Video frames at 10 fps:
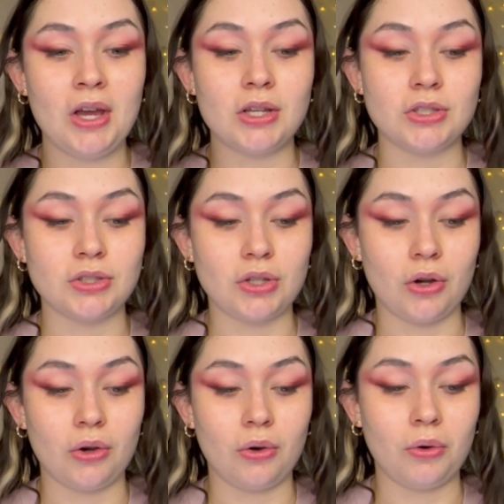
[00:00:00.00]

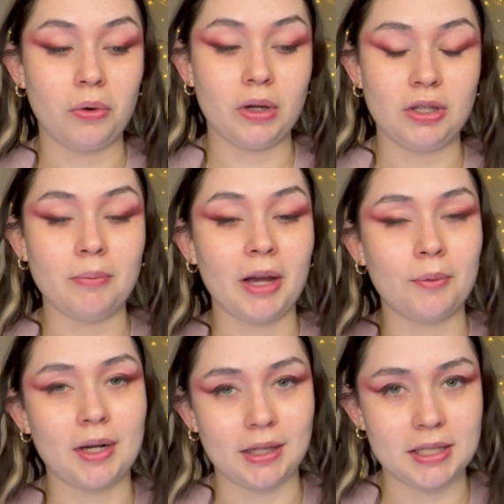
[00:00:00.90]
So you might
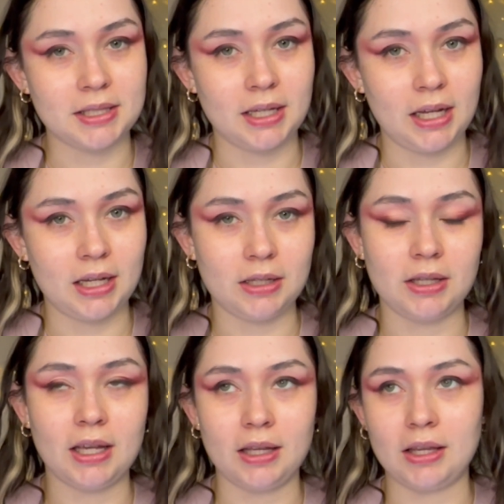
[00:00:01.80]
want to listen
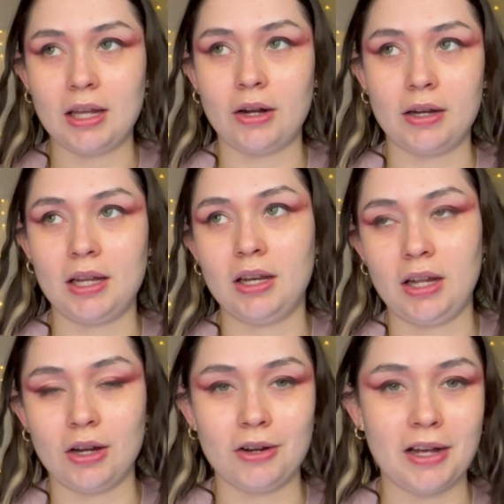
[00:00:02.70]
in, get on in
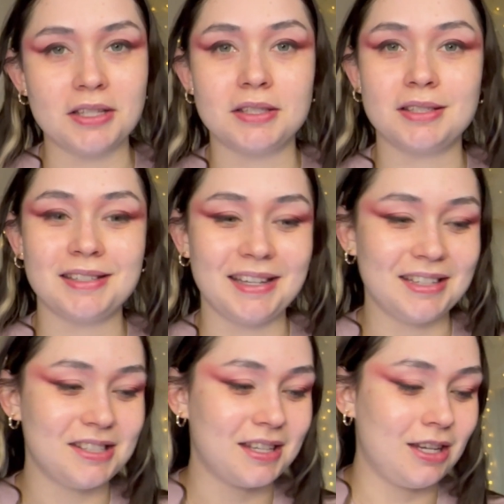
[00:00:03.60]
here, as
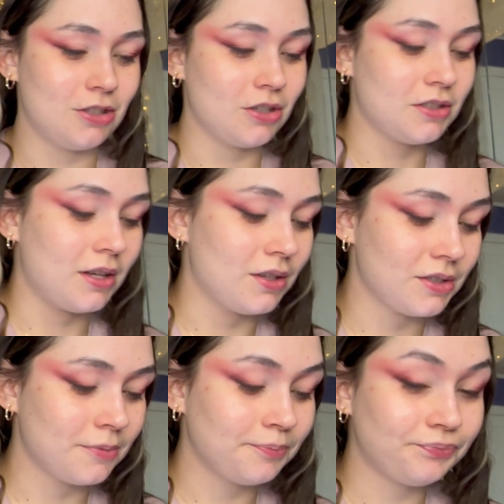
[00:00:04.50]
it's Keisha says.
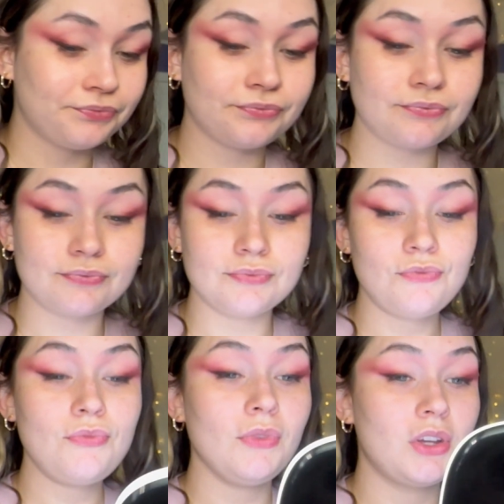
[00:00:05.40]

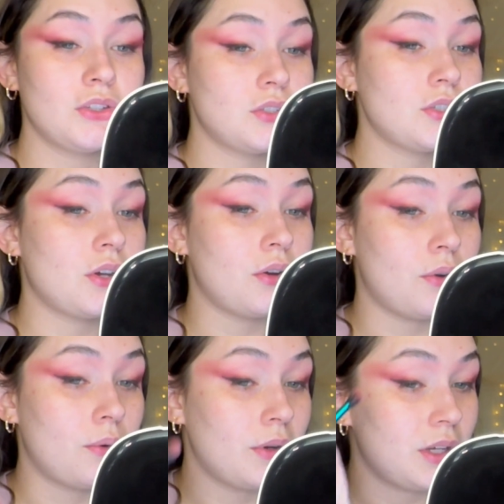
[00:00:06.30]

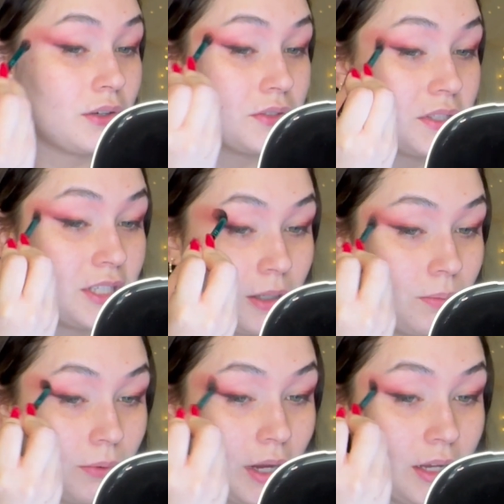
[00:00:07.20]
So here's the tip,
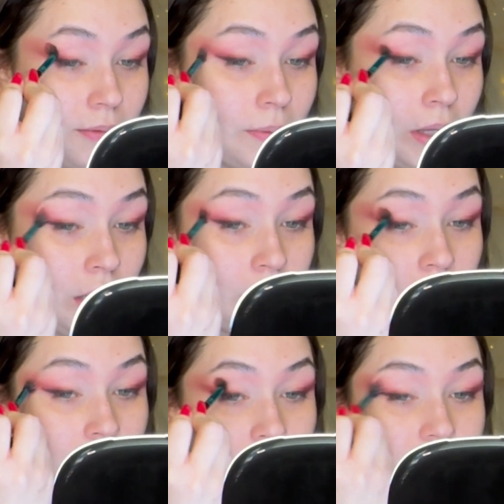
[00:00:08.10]
right?
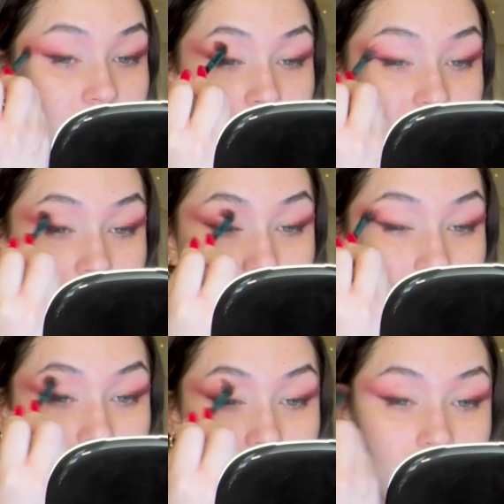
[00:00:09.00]
So
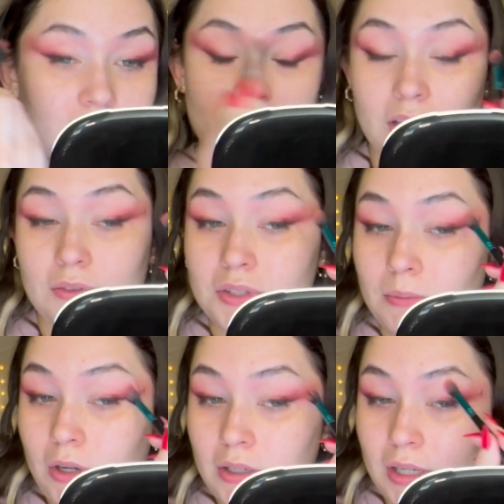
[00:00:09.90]
basically, to give you some
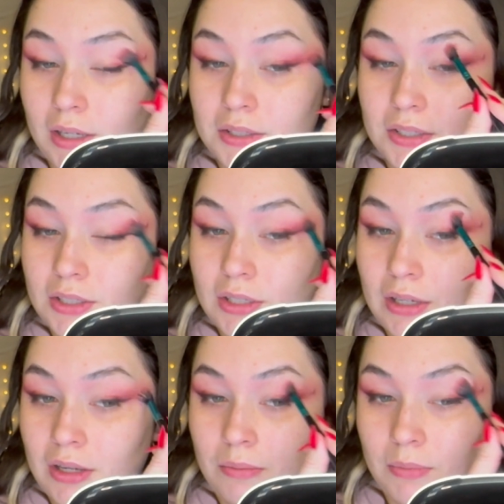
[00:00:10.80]
context,
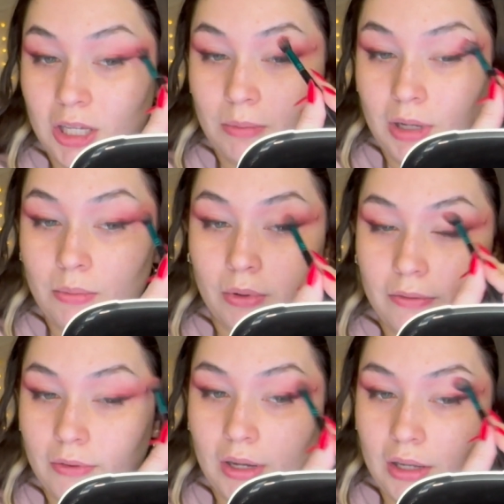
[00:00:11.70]
me and my
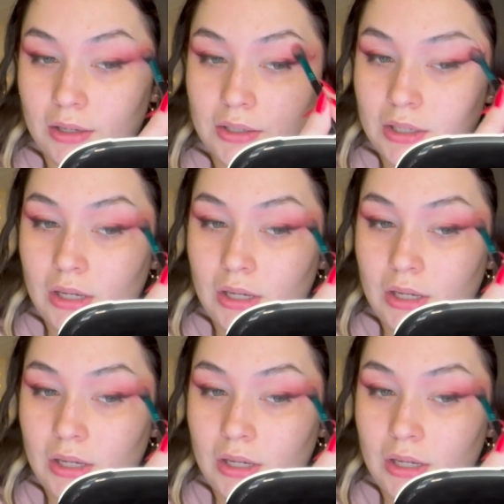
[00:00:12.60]
boyfriend,